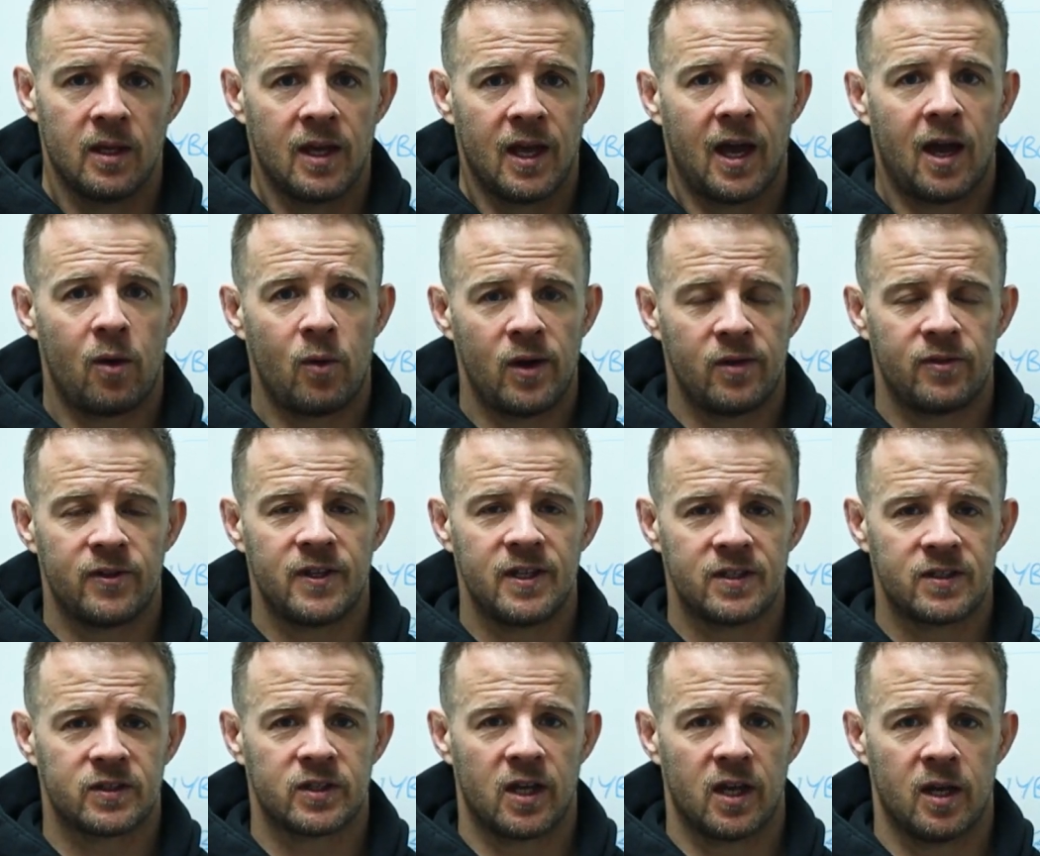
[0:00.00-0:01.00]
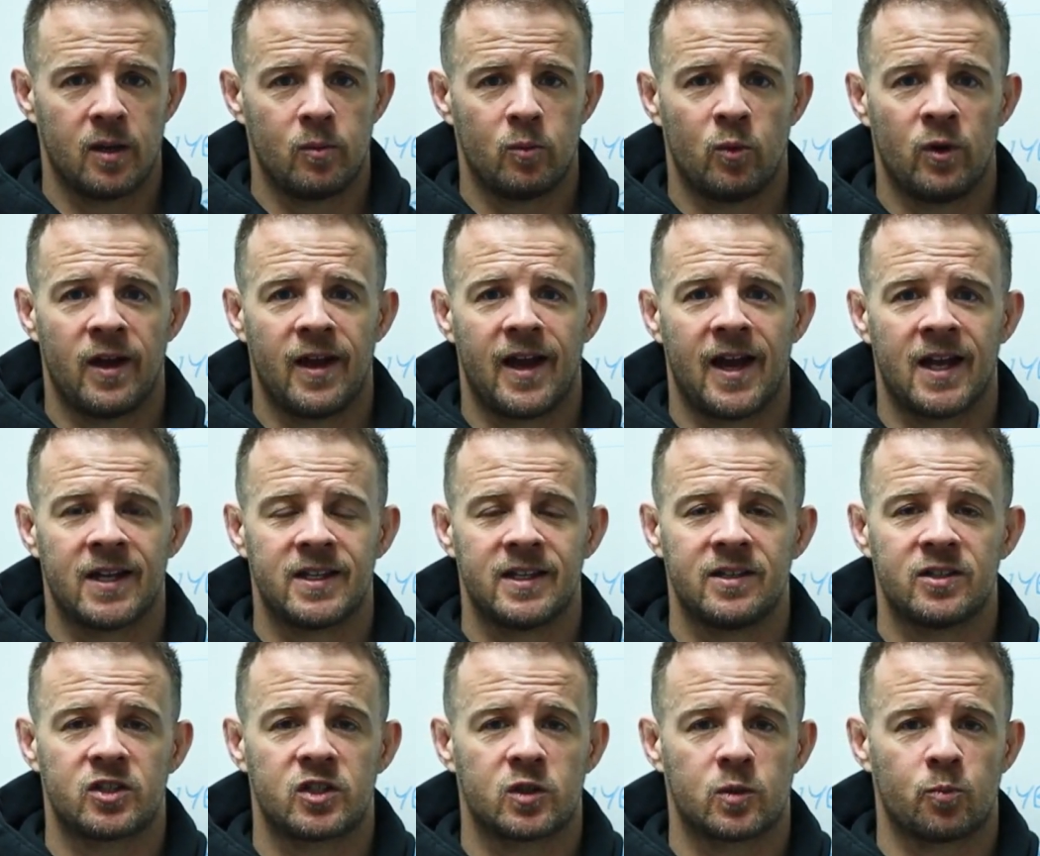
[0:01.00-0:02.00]
However, this time we're
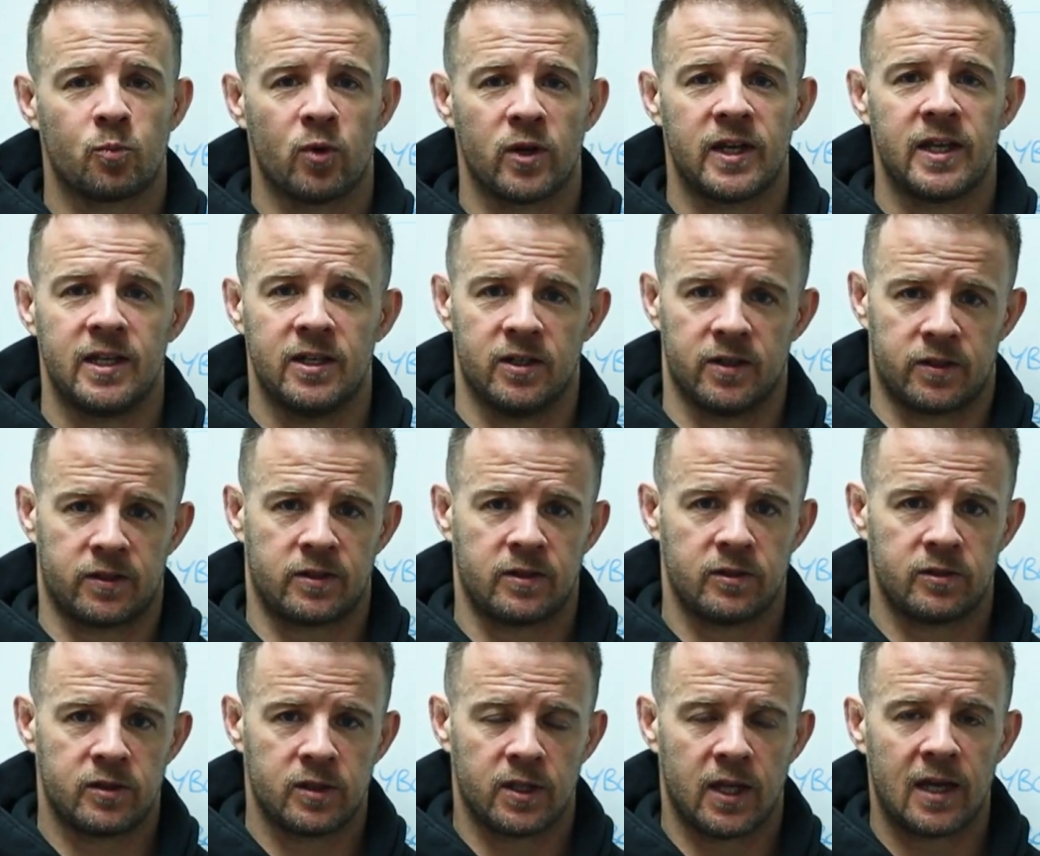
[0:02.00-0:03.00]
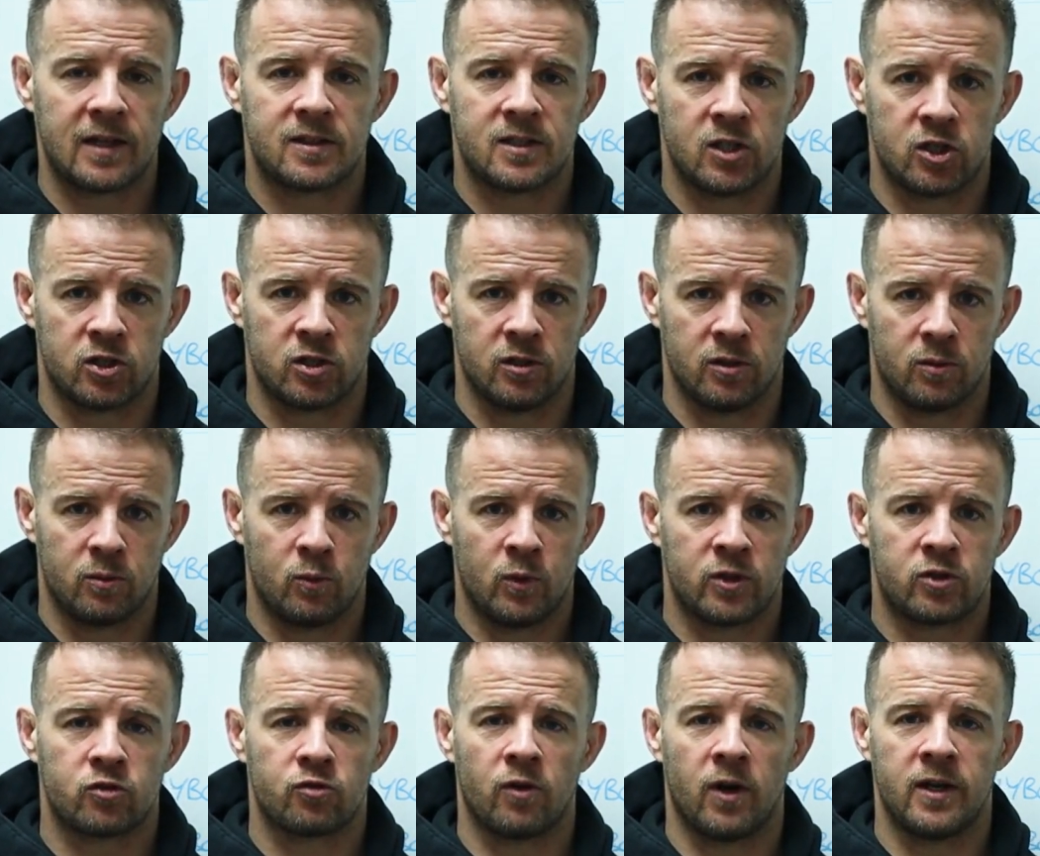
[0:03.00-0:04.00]
adding springiness to that tissue. We're
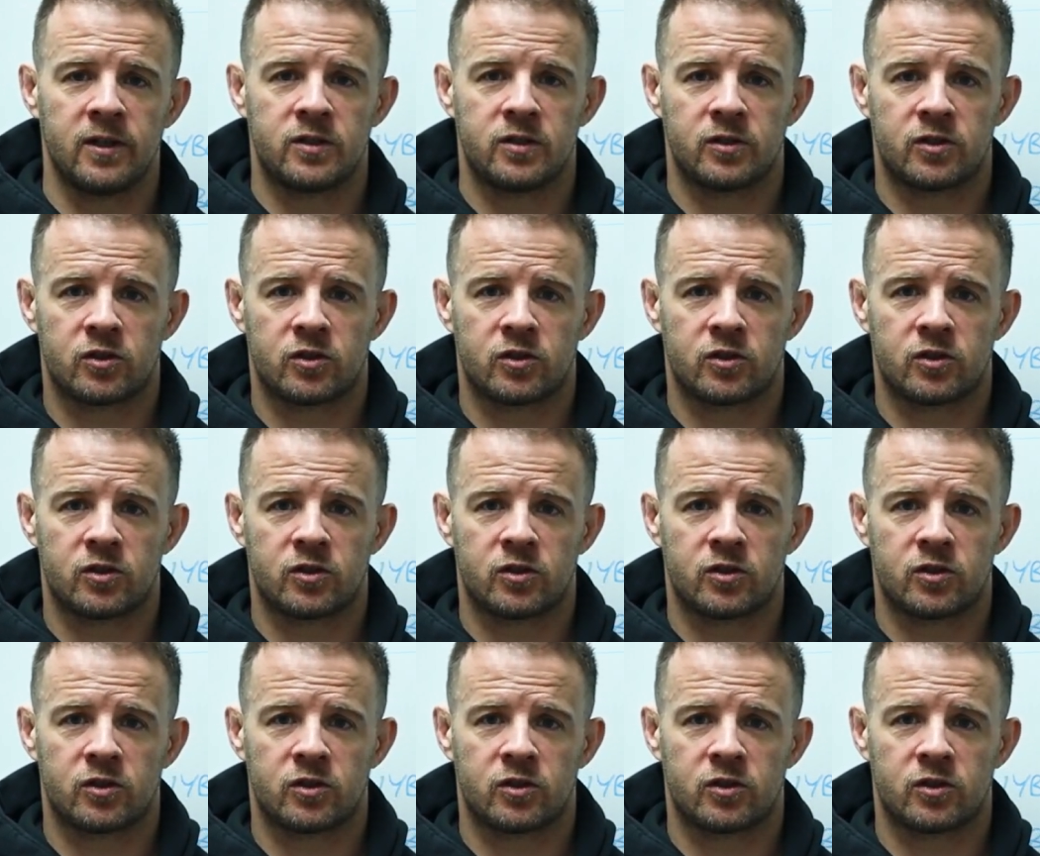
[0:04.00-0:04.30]
trying to